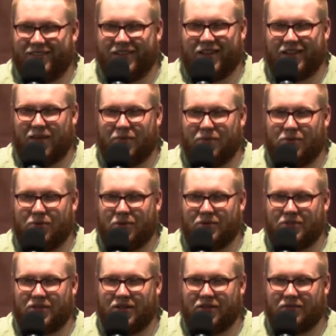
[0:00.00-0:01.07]
Not keep him to
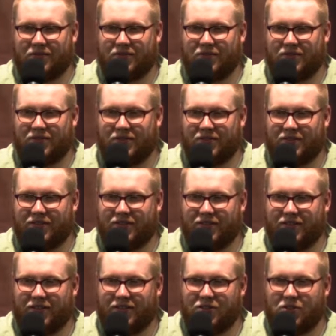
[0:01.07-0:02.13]
ourselves.
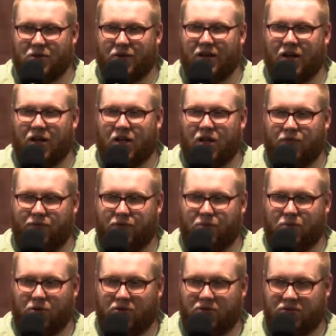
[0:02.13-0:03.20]
So get
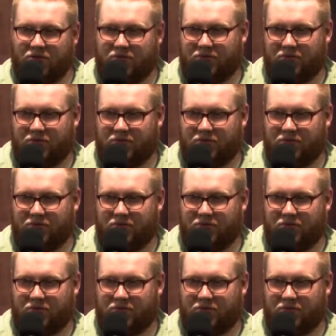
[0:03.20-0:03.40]
uncomfortable.